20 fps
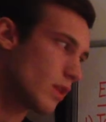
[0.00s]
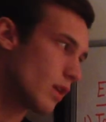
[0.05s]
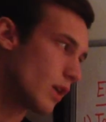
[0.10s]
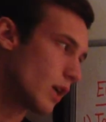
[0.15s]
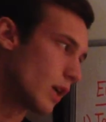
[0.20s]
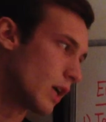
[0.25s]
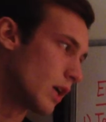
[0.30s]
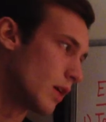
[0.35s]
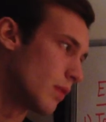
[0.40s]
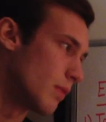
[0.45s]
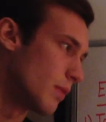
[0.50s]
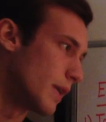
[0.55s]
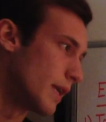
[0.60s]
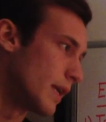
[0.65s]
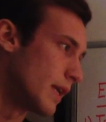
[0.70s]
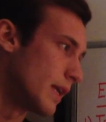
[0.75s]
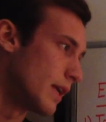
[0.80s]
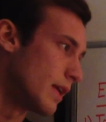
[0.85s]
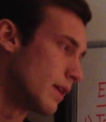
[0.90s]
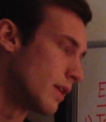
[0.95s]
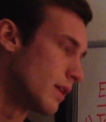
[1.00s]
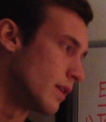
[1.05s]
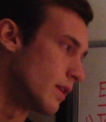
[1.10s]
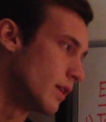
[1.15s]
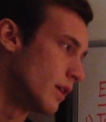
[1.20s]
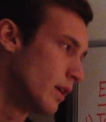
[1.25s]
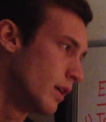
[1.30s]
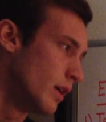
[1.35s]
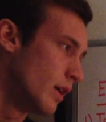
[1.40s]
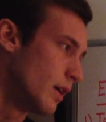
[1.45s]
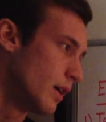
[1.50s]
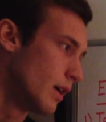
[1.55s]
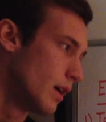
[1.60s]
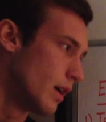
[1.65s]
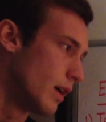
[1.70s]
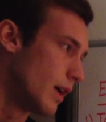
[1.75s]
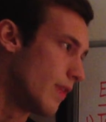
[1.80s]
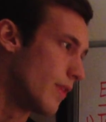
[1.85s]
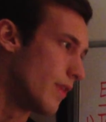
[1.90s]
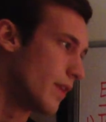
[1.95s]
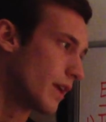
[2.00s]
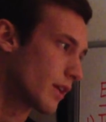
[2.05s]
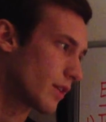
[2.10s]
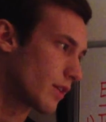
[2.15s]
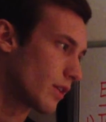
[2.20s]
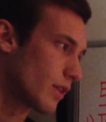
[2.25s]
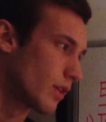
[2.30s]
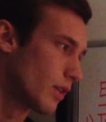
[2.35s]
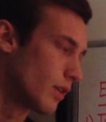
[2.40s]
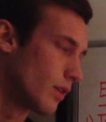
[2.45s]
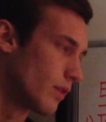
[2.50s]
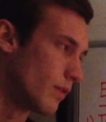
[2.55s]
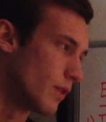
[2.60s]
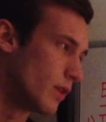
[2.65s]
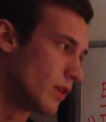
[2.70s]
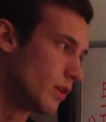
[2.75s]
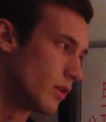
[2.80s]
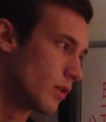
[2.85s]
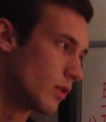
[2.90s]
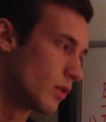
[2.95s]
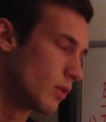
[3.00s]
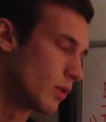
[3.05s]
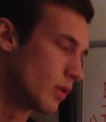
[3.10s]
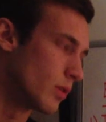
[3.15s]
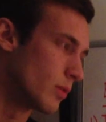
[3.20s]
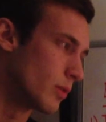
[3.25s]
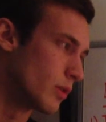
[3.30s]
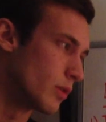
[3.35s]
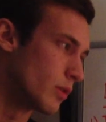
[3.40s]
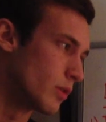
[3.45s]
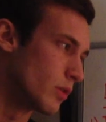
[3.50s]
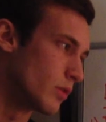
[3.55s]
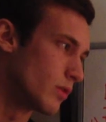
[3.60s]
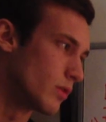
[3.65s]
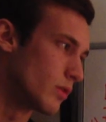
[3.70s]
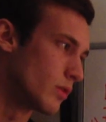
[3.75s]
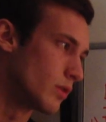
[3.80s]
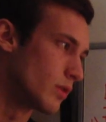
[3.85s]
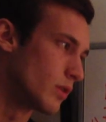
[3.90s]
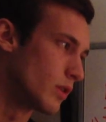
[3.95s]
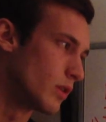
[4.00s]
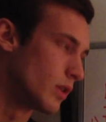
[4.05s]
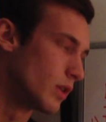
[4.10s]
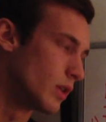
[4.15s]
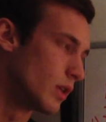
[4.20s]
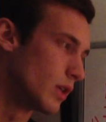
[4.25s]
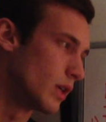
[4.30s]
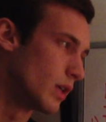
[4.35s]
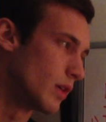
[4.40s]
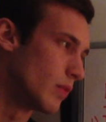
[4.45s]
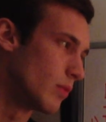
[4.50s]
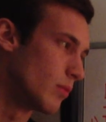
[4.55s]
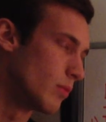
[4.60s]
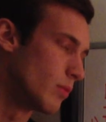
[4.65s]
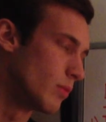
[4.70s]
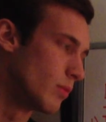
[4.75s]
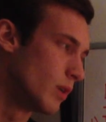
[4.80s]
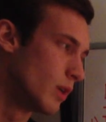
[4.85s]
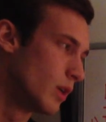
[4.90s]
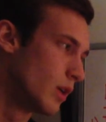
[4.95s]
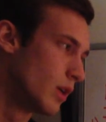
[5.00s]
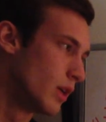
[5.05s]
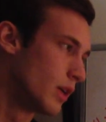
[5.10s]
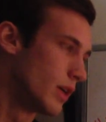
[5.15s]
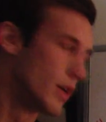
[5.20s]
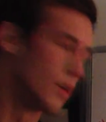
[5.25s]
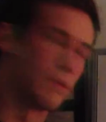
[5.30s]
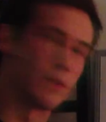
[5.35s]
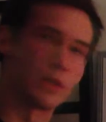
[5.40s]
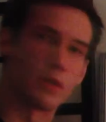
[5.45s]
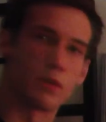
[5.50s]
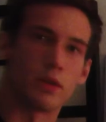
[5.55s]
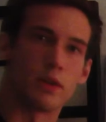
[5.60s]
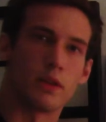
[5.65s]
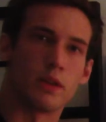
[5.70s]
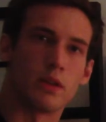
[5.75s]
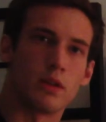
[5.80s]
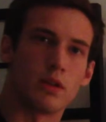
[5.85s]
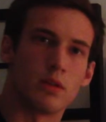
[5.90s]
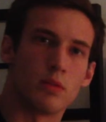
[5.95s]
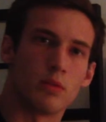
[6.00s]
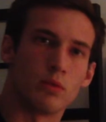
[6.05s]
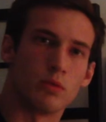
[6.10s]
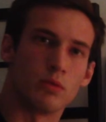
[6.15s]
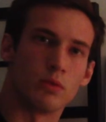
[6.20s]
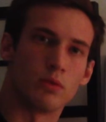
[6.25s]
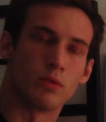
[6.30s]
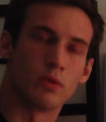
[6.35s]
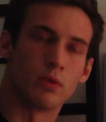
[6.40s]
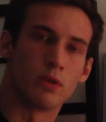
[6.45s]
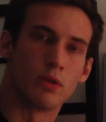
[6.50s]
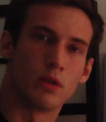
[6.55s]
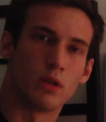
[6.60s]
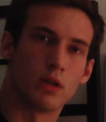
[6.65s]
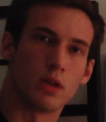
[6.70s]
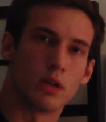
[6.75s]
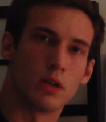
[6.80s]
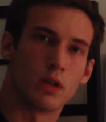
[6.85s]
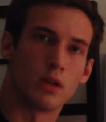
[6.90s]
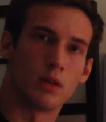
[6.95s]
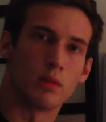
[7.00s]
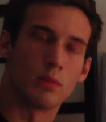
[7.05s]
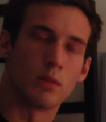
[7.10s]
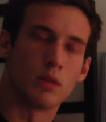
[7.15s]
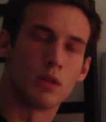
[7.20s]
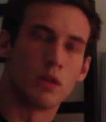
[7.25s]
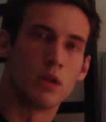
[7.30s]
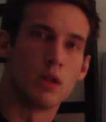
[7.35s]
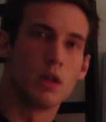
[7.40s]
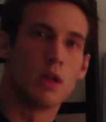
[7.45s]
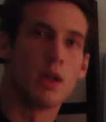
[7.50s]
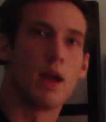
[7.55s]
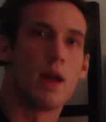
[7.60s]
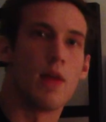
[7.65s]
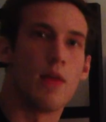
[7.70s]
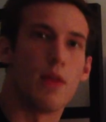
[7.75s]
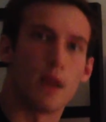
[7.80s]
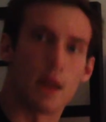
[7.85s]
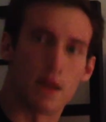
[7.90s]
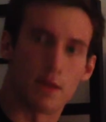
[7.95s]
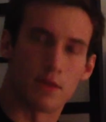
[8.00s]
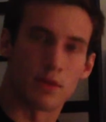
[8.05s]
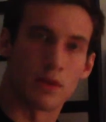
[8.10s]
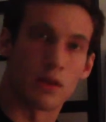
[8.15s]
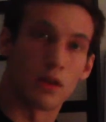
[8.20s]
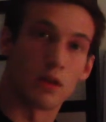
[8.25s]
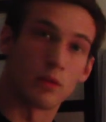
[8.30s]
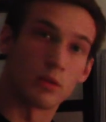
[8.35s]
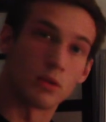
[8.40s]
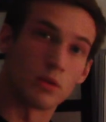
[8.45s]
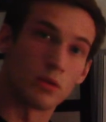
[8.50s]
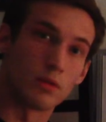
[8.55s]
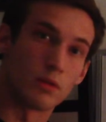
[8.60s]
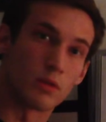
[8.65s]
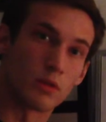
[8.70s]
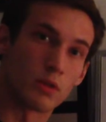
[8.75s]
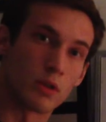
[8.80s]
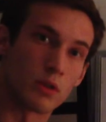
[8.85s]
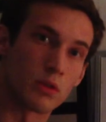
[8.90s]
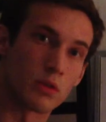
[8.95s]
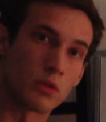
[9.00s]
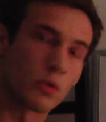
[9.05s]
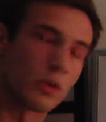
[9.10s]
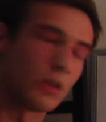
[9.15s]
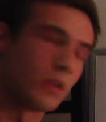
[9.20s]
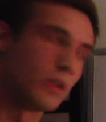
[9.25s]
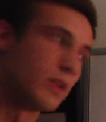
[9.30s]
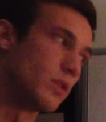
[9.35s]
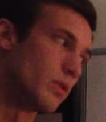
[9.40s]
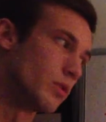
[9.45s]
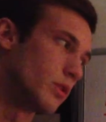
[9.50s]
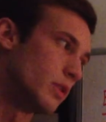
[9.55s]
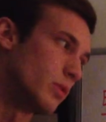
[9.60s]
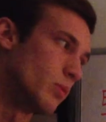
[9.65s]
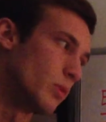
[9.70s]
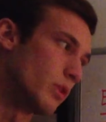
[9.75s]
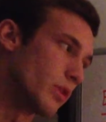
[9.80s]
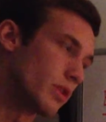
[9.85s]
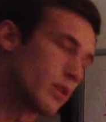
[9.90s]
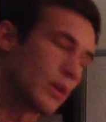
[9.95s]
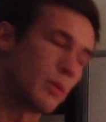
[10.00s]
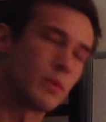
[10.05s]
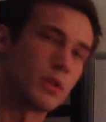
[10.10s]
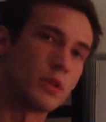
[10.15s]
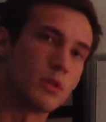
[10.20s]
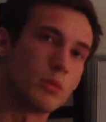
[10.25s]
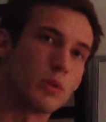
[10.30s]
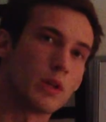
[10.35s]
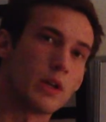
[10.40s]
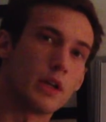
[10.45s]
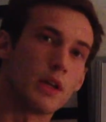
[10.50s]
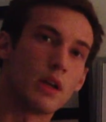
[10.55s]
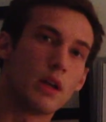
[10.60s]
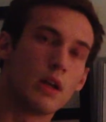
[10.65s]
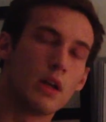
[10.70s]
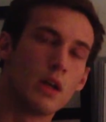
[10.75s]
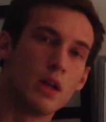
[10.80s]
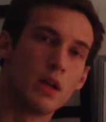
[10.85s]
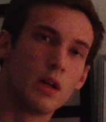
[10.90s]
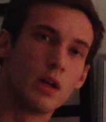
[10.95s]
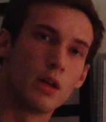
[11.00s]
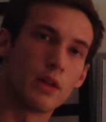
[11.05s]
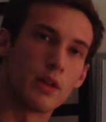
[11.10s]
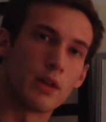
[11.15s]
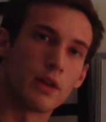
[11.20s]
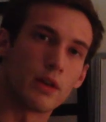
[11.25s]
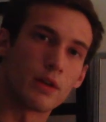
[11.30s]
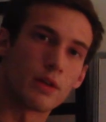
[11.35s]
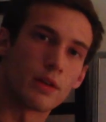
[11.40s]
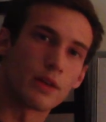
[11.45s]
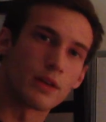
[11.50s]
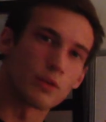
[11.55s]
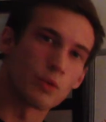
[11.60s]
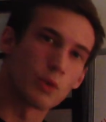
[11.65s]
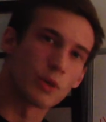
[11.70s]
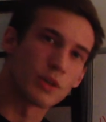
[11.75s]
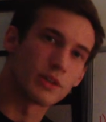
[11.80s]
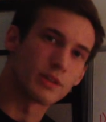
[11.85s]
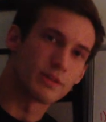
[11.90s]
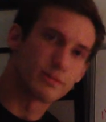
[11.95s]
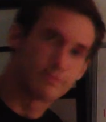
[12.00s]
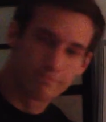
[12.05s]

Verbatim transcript: Um, and in the next video, I'll be going over um, a vector identity proof, um, and then after that I'll be going over Crocco's equation and you'll see where this comes into play there. Thanks for watching.